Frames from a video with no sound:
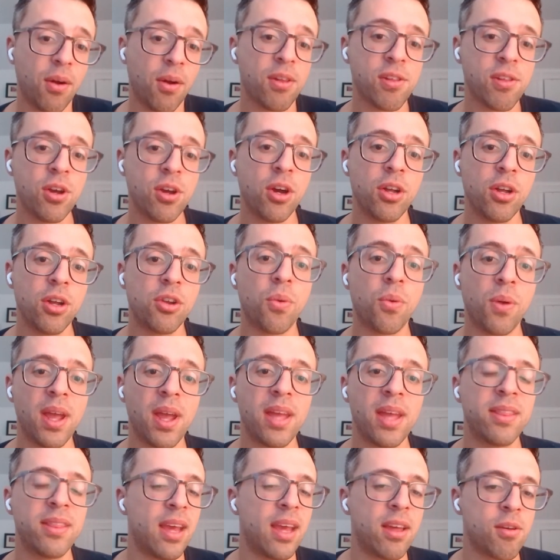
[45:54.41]
terrorists
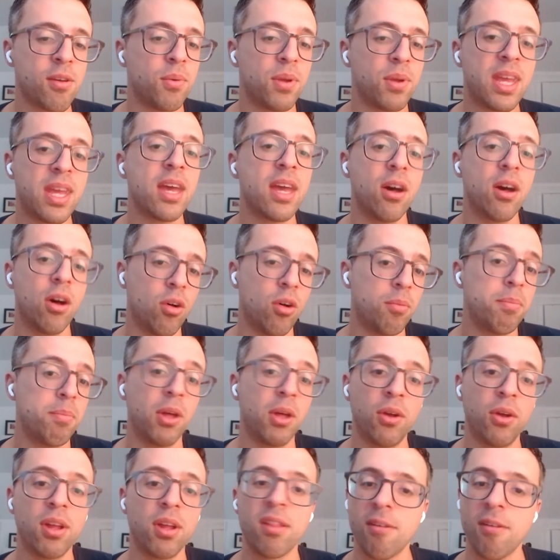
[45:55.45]
could create things that would
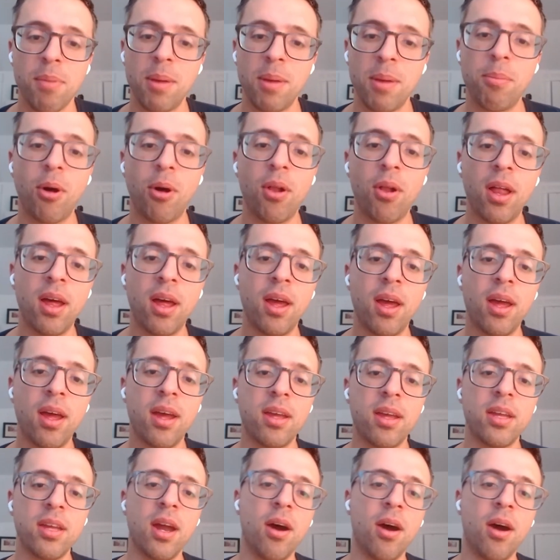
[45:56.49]
kill billions of people
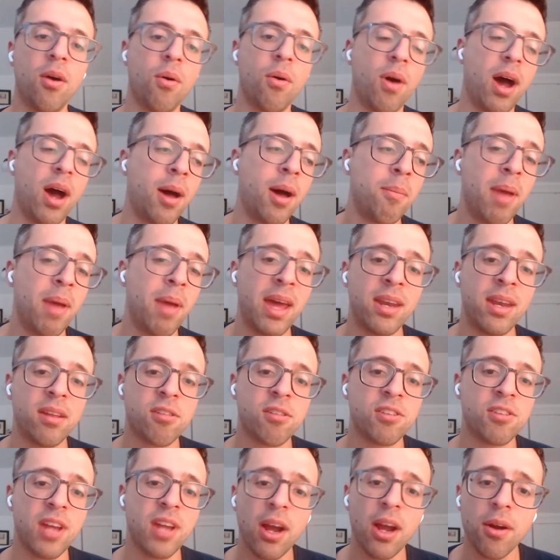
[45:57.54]
you know
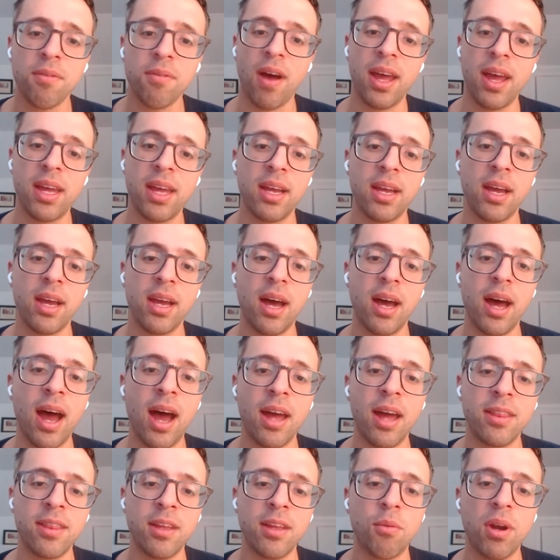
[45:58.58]
um, and it's terrifying
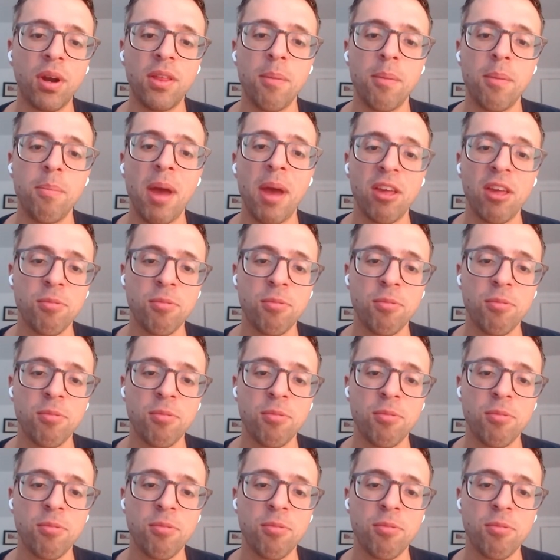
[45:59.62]
yeah. uh, i think one of